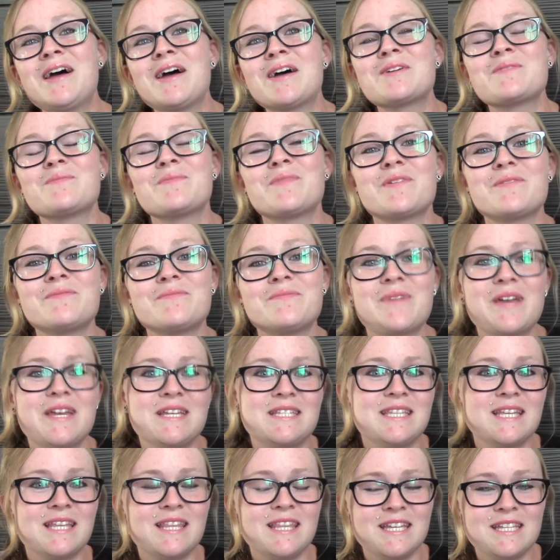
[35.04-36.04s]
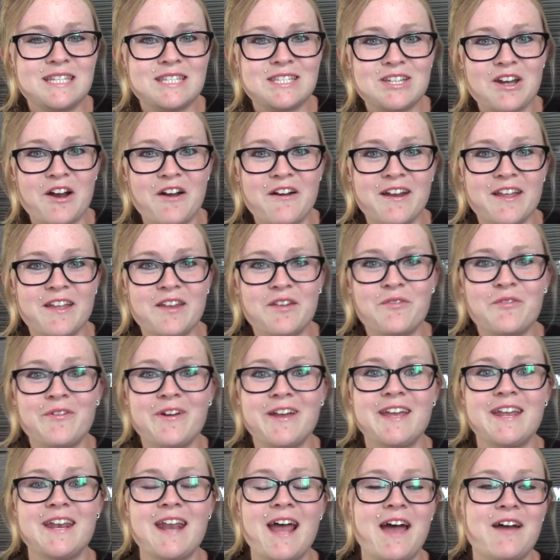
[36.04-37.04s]
But basically, it started
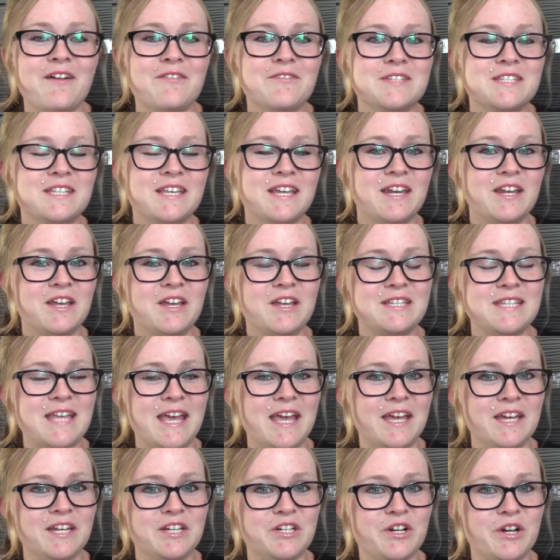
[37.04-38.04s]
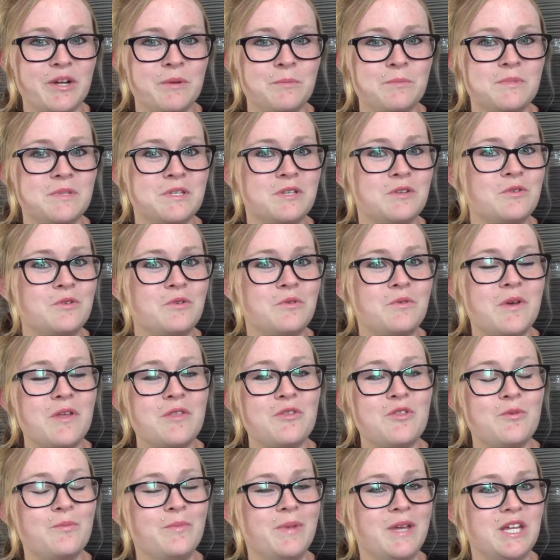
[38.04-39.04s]
when I was going to take a trip to
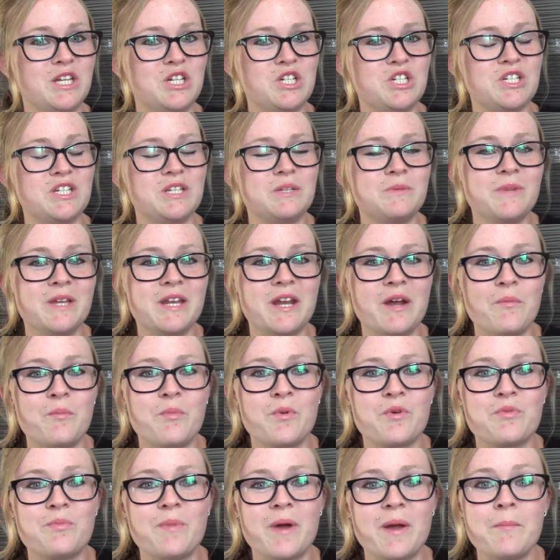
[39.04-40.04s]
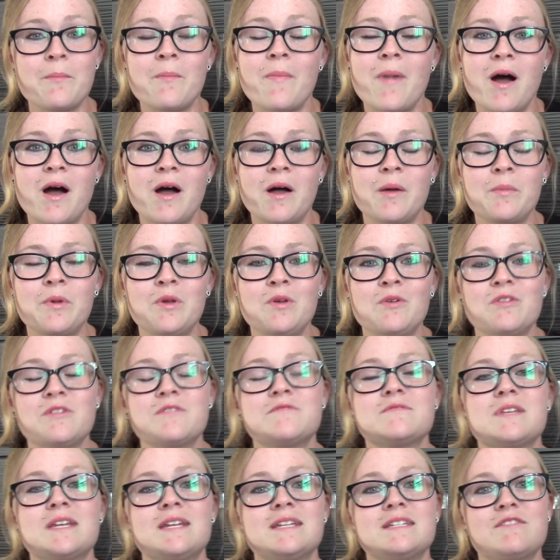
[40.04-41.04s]
the beach to meet up with my mom, who
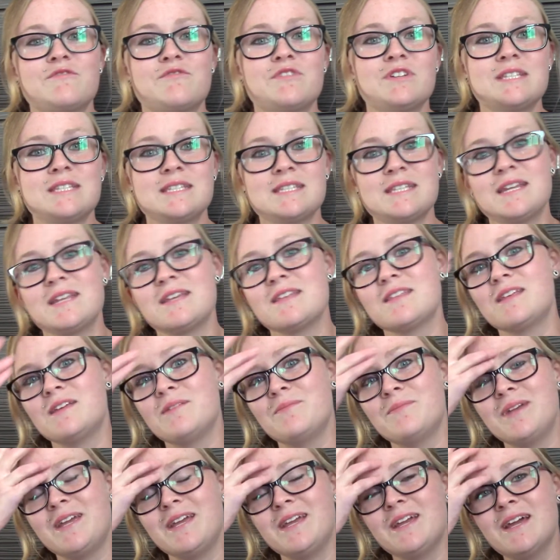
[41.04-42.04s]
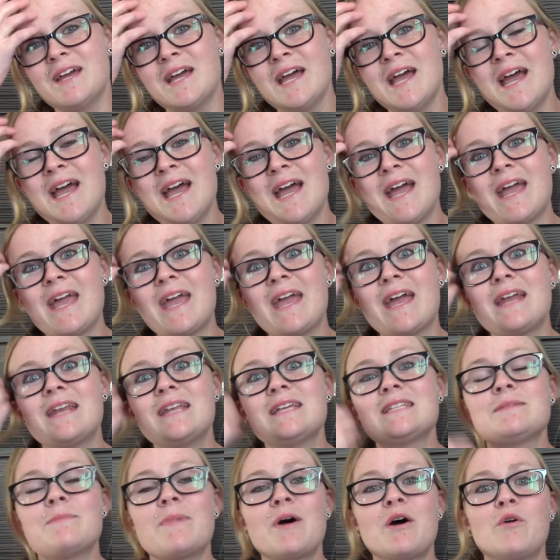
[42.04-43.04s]
lives in a different city than me. And
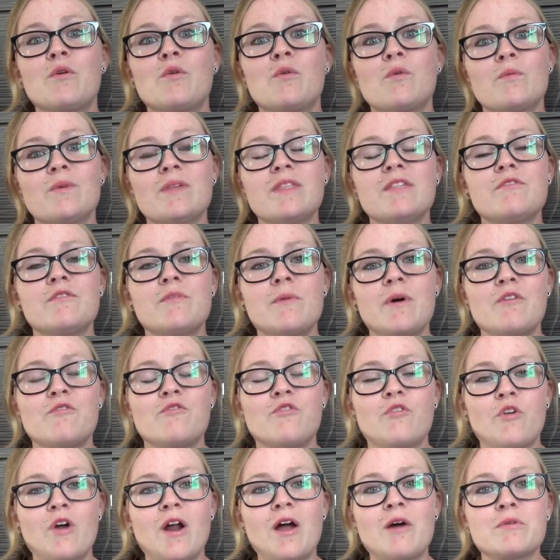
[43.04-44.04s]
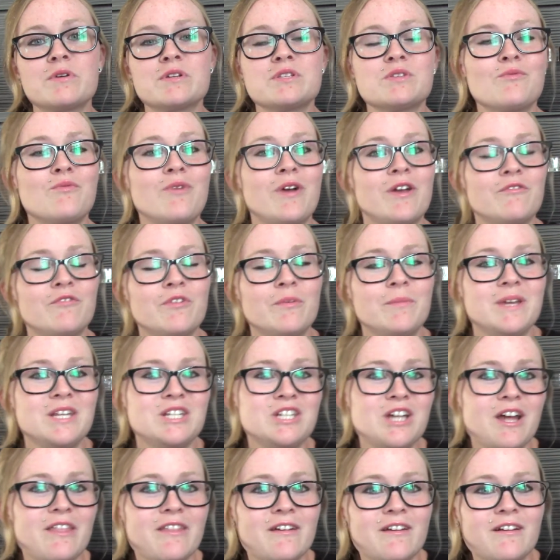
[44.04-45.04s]
we live about 4 hours away from
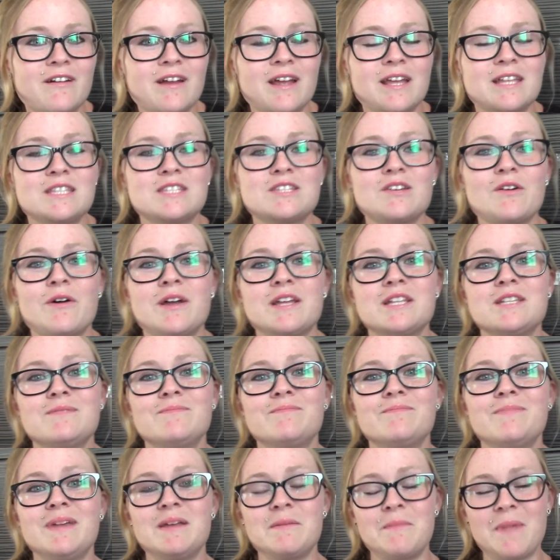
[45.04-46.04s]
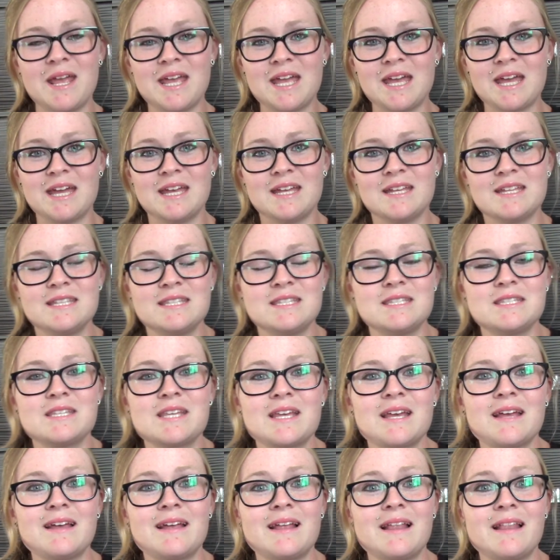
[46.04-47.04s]
each other. And so me and my kids
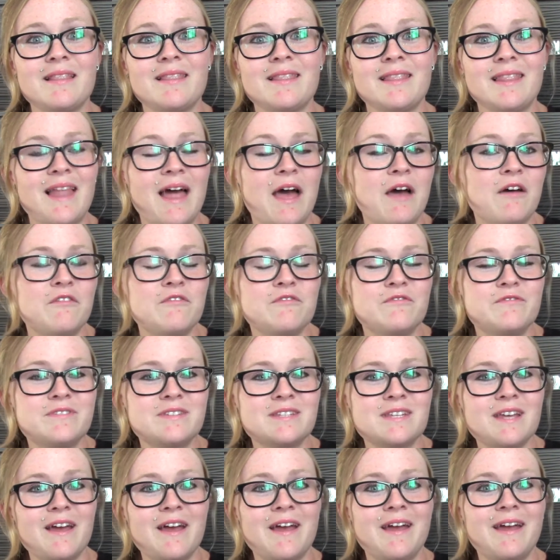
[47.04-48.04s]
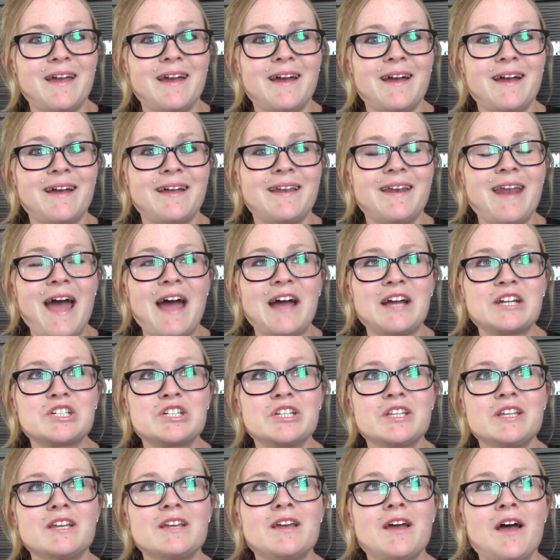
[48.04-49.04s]
left. And
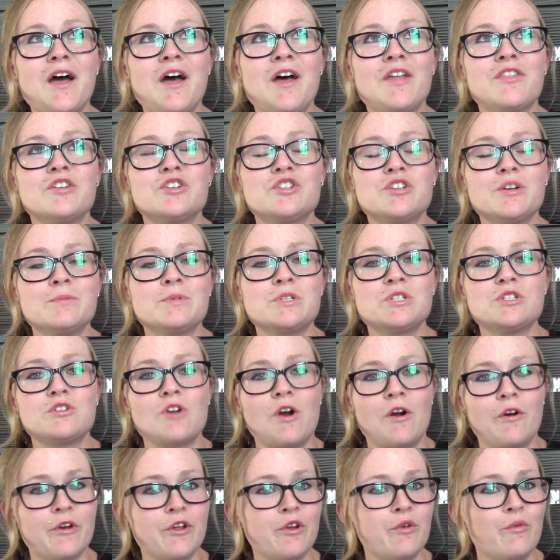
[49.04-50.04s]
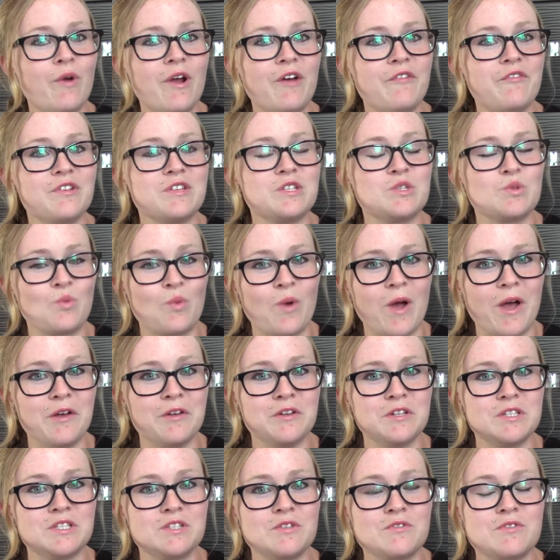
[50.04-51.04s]
actually, the trip started rough as
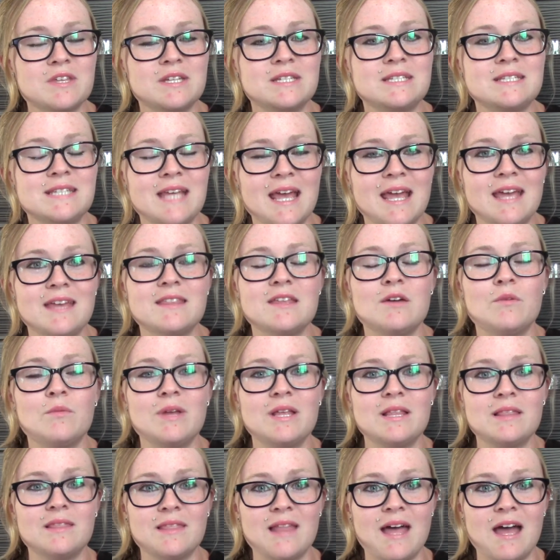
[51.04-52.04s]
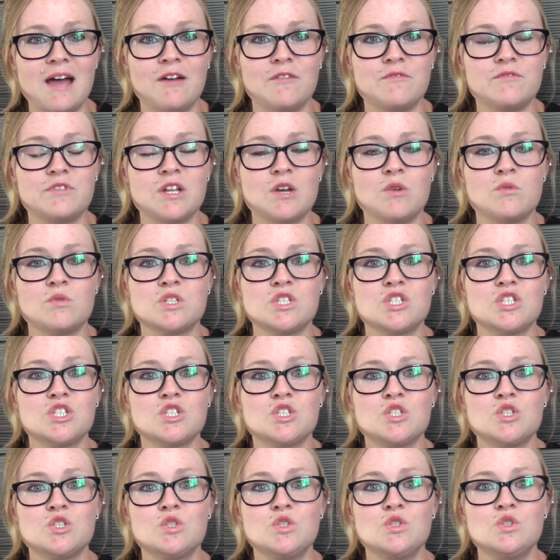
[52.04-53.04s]
well. So the day that we left, it
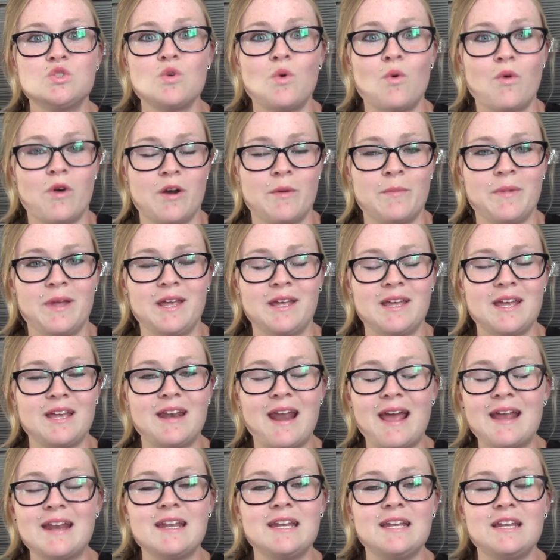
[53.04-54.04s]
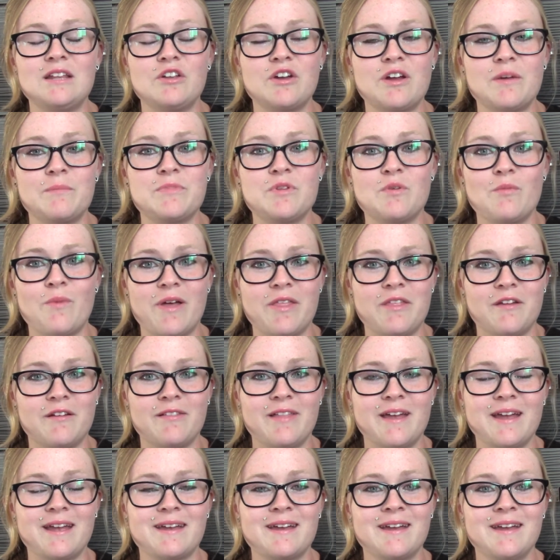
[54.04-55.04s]
was storming. And I didn't look up the weather
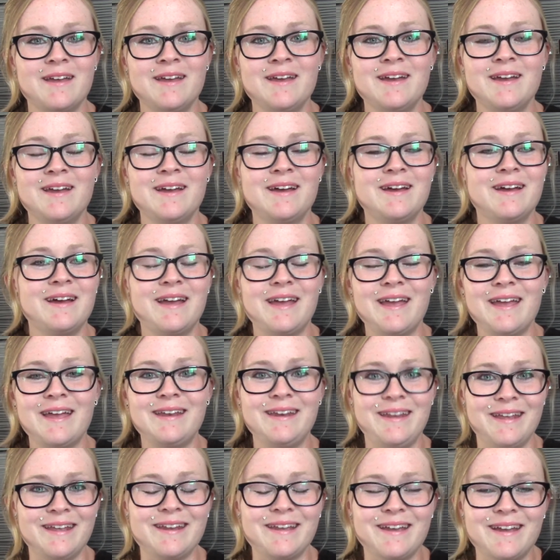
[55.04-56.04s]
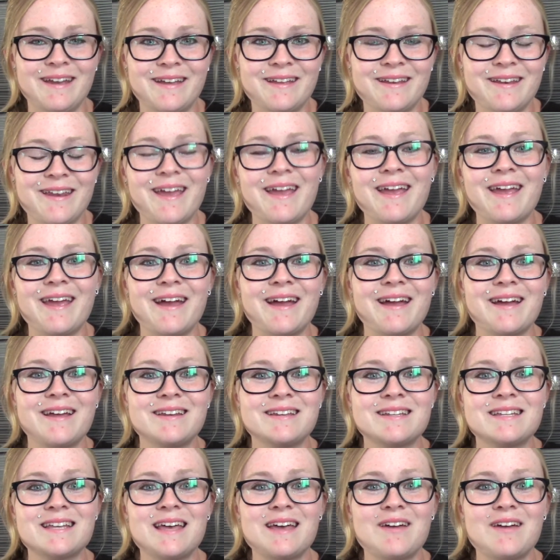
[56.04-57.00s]
like an idiot. And